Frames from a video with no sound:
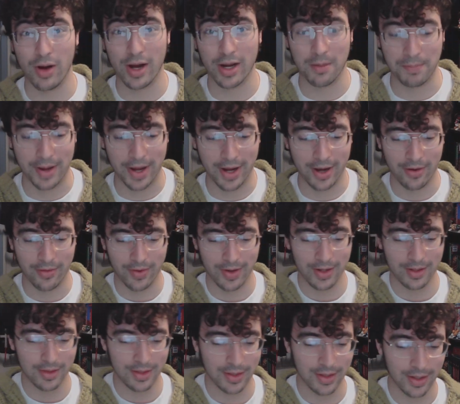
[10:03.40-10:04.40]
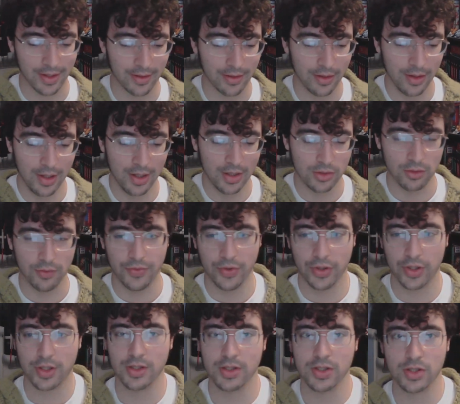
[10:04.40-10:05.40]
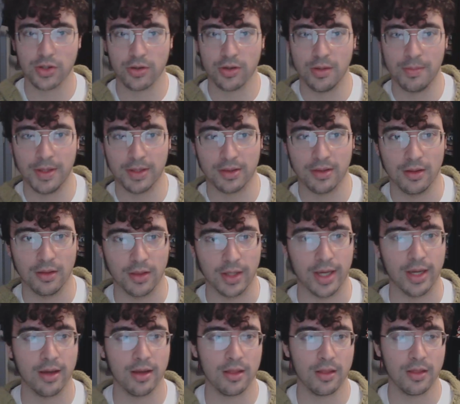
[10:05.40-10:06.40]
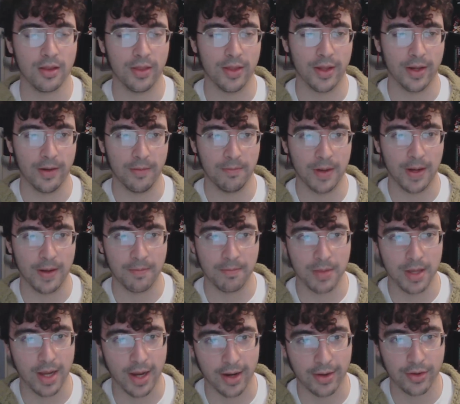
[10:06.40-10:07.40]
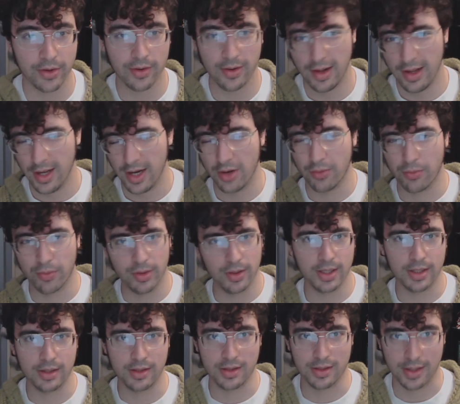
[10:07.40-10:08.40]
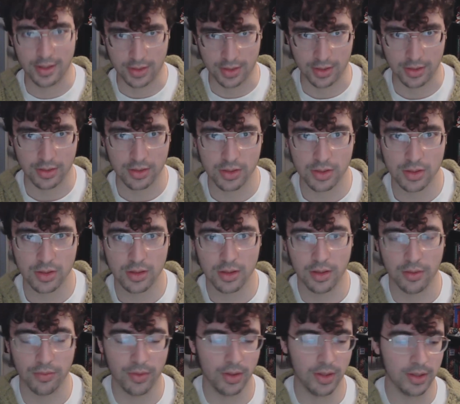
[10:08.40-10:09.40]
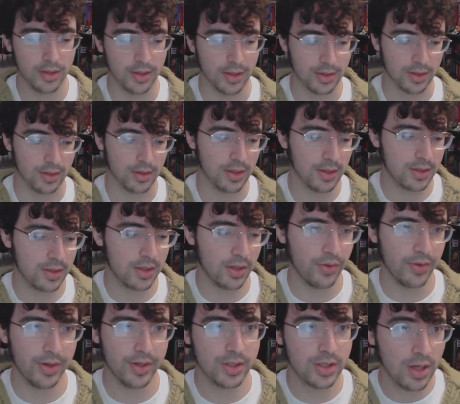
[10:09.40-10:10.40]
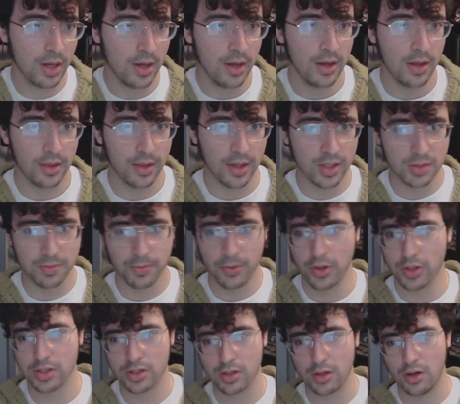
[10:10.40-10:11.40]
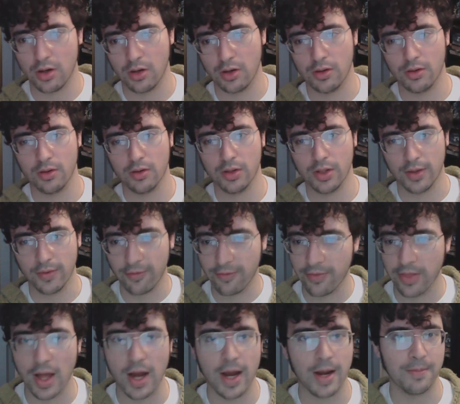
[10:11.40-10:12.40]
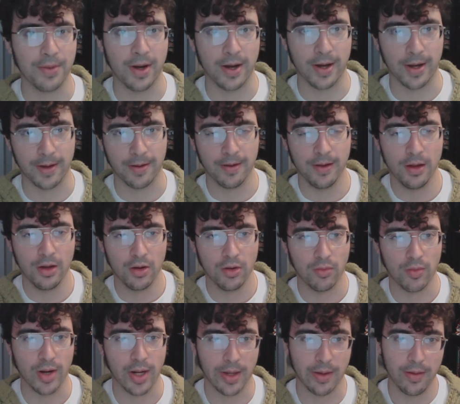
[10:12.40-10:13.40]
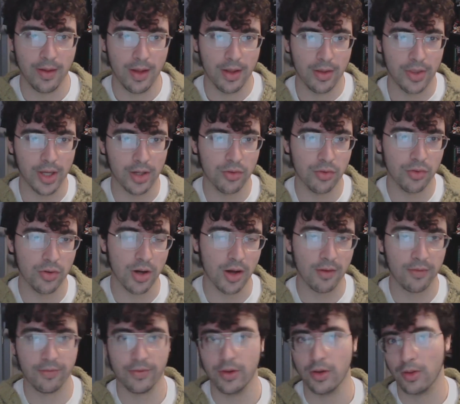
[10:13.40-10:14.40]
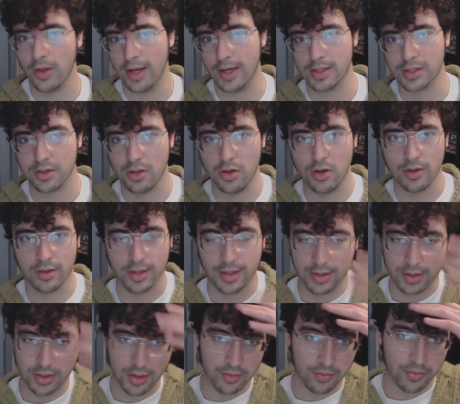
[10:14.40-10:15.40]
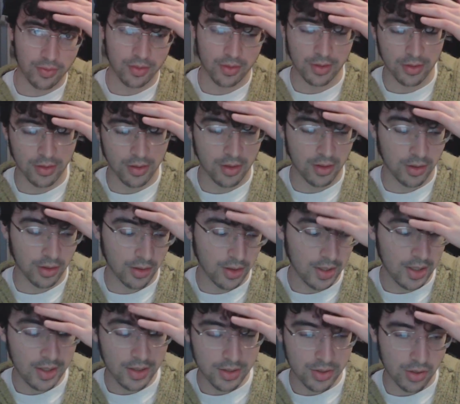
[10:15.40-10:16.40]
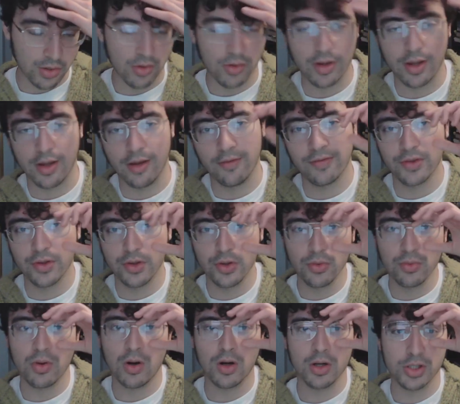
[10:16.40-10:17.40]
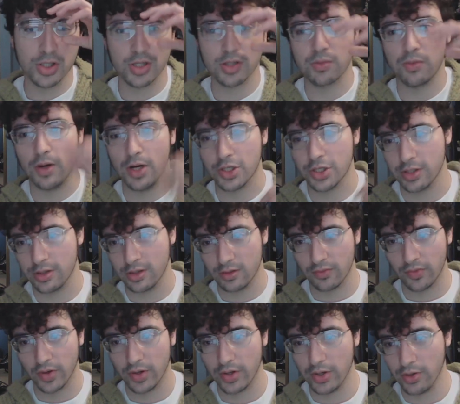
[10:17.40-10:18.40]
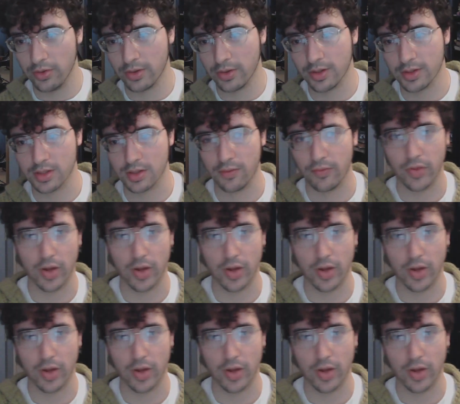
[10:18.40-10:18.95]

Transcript: a pow at the end. So if you're concerned about the length and that it might meander, it really doesn't. It really doesn't. This series, these books they fly by, right? They do not feel as long as they really are. So if you are just watching this video because of the